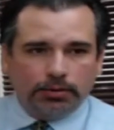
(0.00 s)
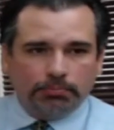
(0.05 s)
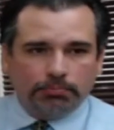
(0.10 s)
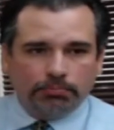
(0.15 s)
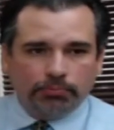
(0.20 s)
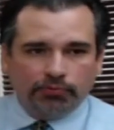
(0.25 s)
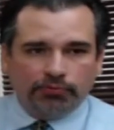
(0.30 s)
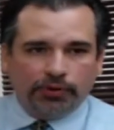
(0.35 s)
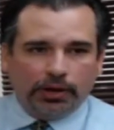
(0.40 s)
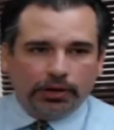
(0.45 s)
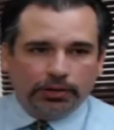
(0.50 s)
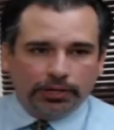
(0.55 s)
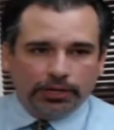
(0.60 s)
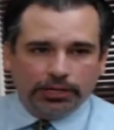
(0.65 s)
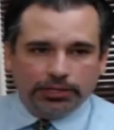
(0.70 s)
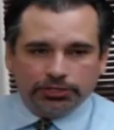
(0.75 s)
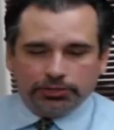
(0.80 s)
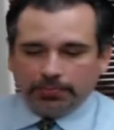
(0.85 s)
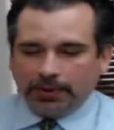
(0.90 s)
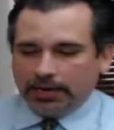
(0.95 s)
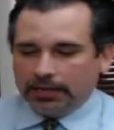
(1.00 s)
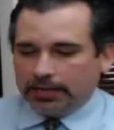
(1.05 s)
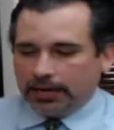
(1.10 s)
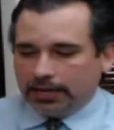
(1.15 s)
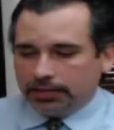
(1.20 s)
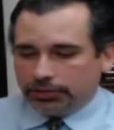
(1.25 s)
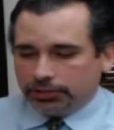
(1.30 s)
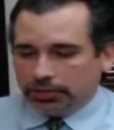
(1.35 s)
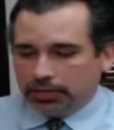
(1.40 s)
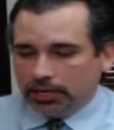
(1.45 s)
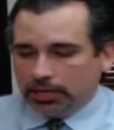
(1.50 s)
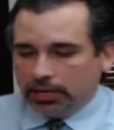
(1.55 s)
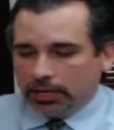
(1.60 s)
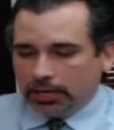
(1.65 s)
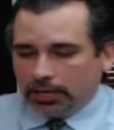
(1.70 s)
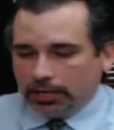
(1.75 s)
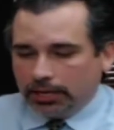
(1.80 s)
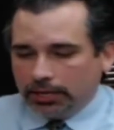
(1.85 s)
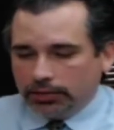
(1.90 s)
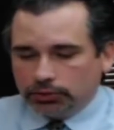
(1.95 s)
file that hits my desk
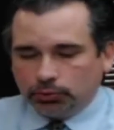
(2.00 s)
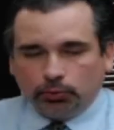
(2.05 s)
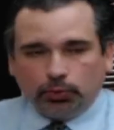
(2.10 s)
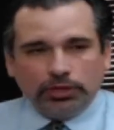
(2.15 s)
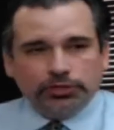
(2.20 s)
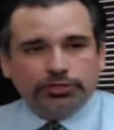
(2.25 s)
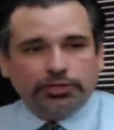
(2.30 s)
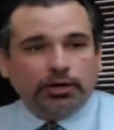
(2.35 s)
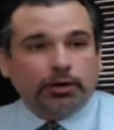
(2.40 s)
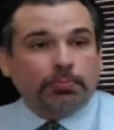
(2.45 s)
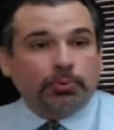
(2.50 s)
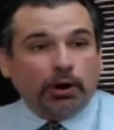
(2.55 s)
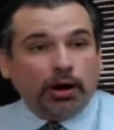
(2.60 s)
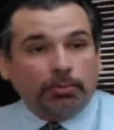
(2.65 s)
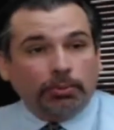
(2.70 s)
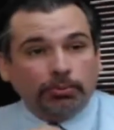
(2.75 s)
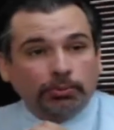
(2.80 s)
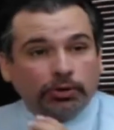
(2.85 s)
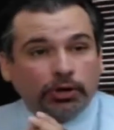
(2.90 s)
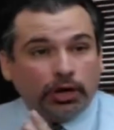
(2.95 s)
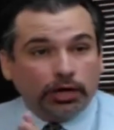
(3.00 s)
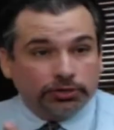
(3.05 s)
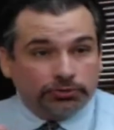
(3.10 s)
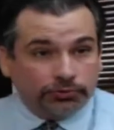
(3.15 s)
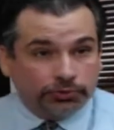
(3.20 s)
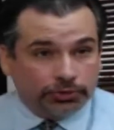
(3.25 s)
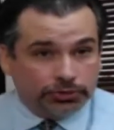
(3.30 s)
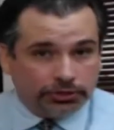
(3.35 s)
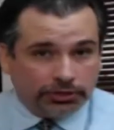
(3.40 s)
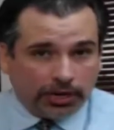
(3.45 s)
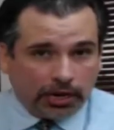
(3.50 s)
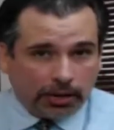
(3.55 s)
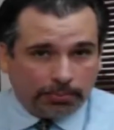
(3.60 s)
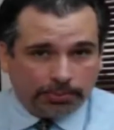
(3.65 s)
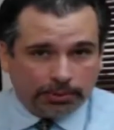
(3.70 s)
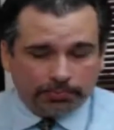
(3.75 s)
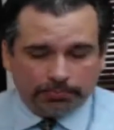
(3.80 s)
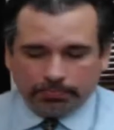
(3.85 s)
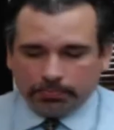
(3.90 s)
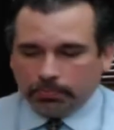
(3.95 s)
is, was there probable cause for the
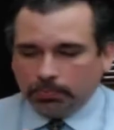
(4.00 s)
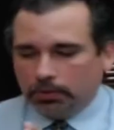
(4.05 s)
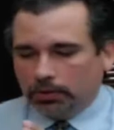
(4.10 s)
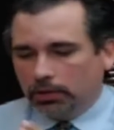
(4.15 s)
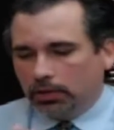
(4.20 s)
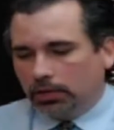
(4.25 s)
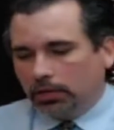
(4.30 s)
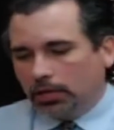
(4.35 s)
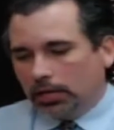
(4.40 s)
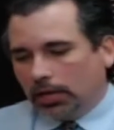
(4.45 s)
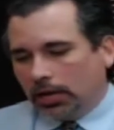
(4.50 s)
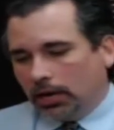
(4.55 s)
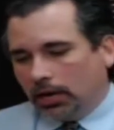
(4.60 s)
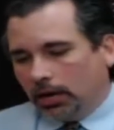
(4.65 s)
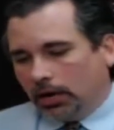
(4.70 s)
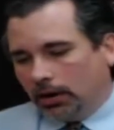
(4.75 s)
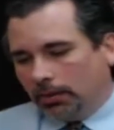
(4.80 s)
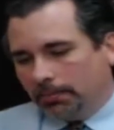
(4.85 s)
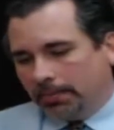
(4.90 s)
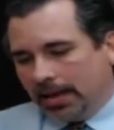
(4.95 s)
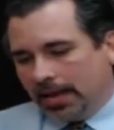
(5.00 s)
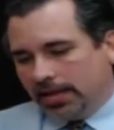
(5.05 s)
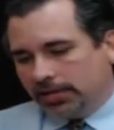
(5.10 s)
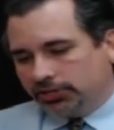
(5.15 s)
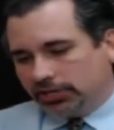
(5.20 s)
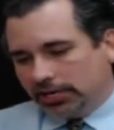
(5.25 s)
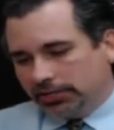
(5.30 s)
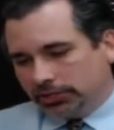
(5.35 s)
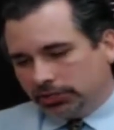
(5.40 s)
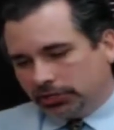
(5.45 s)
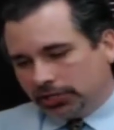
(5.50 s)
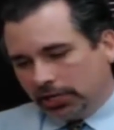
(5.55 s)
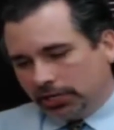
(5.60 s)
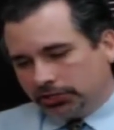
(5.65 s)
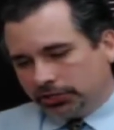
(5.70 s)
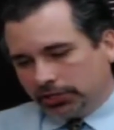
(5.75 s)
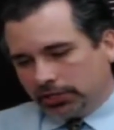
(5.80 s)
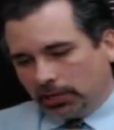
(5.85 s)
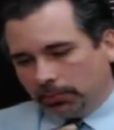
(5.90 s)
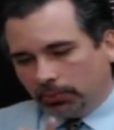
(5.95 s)
stop? As I
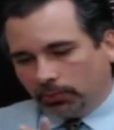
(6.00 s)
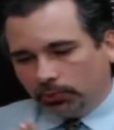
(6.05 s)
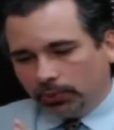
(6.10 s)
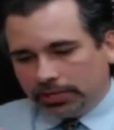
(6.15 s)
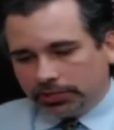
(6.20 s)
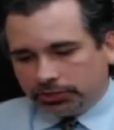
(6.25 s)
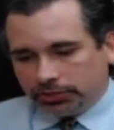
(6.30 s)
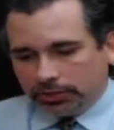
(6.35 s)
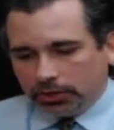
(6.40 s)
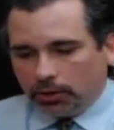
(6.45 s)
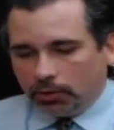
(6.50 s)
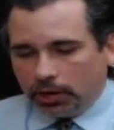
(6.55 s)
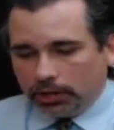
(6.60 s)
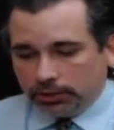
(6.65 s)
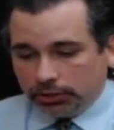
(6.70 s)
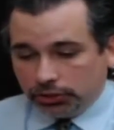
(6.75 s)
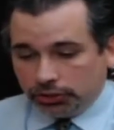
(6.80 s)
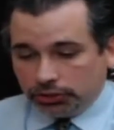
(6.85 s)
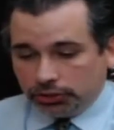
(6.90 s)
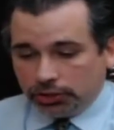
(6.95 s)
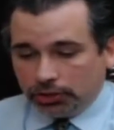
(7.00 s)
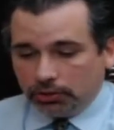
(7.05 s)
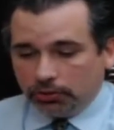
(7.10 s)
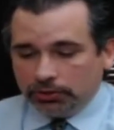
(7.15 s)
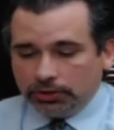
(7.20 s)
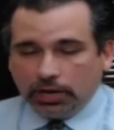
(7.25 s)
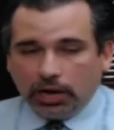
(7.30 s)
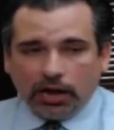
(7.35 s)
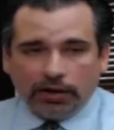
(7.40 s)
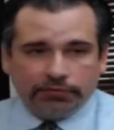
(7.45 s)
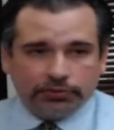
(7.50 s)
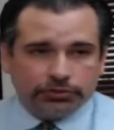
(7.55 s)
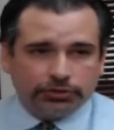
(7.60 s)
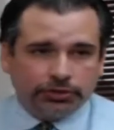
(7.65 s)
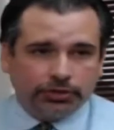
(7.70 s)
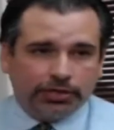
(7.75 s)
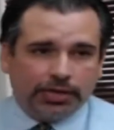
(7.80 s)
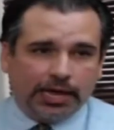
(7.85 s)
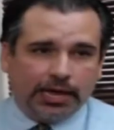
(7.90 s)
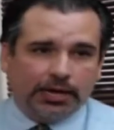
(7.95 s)
discussed a couple weeks ago on this show, the
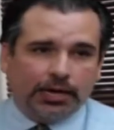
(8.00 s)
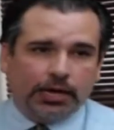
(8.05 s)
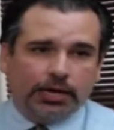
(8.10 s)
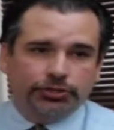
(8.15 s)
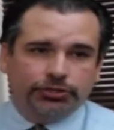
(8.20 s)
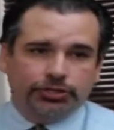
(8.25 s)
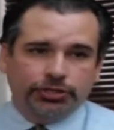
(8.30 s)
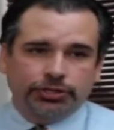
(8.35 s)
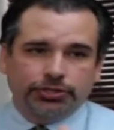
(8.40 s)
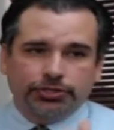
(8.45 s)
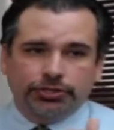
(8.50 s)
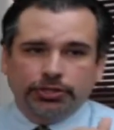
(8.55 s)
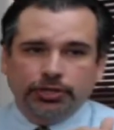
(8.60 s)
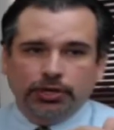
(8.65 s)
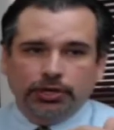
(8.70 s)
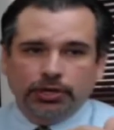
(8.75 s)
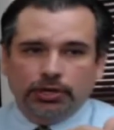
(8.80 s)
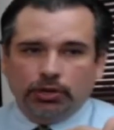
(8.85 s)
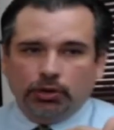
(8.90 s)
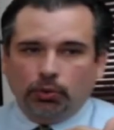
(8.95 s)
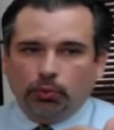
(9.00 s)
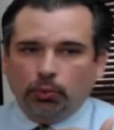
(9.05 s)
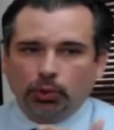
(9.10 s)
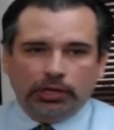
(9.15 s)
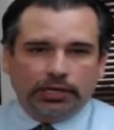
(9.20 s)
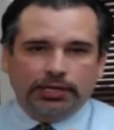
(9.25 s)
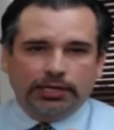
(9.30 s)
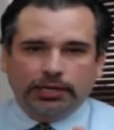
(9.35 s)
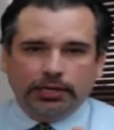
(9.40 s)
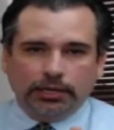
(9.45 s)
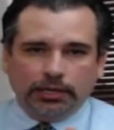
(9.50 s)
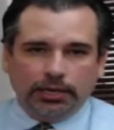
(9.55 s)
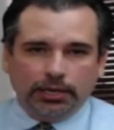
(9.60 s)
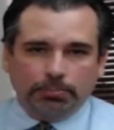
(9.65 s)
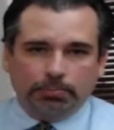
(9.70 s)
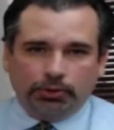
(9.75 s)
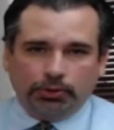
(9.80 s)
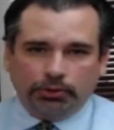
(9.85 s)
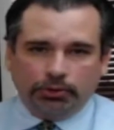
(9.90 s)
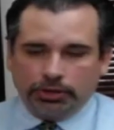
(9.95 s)
officer cannot just willy-nilly
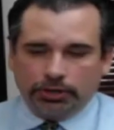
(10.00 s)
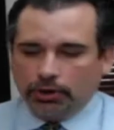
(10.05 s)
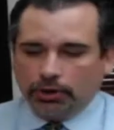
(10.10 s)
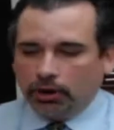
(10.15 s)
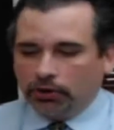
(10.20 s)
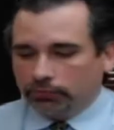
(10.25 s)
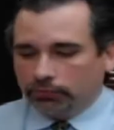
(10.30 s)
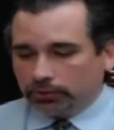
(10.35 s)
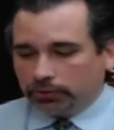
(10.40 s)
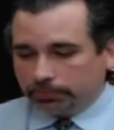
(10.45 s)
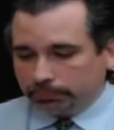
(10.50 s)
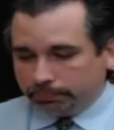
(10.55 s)
pull you over.